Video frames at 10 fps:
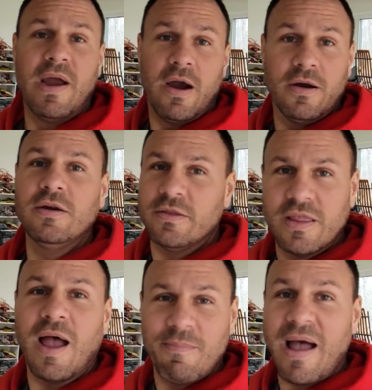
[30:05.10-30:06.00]
bear.
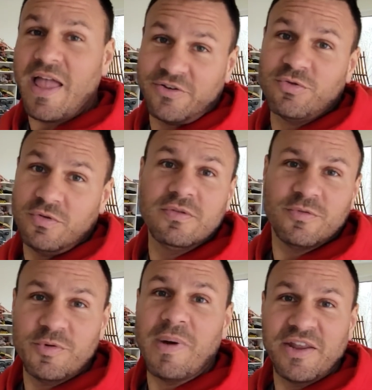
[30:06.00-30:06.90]
I that's who
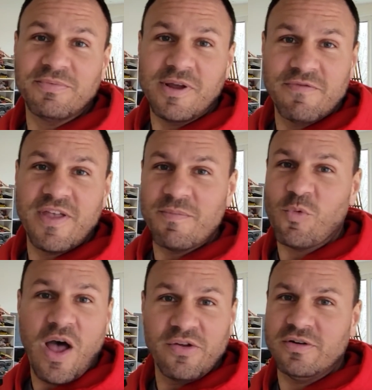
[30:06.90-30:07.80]
reminds me of that
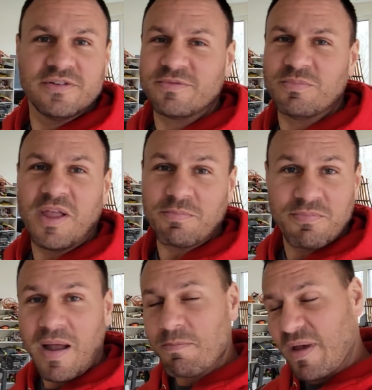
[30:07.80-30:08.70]
weather. Like
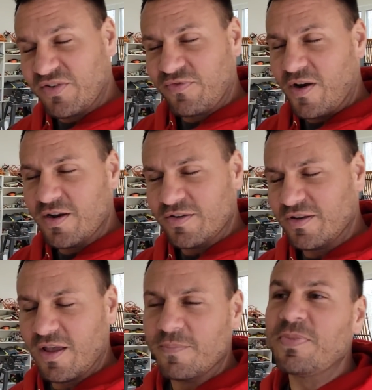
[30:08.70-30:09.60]
my best friend is
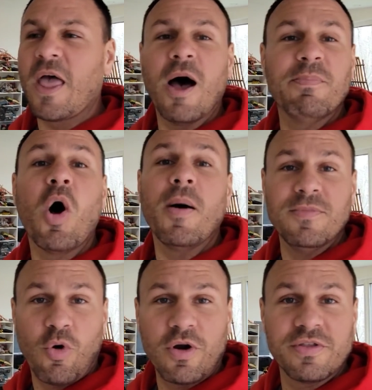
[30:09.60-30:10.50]
uh, up up
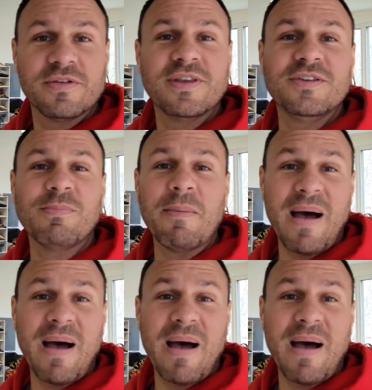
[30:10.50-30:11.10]
north. He's my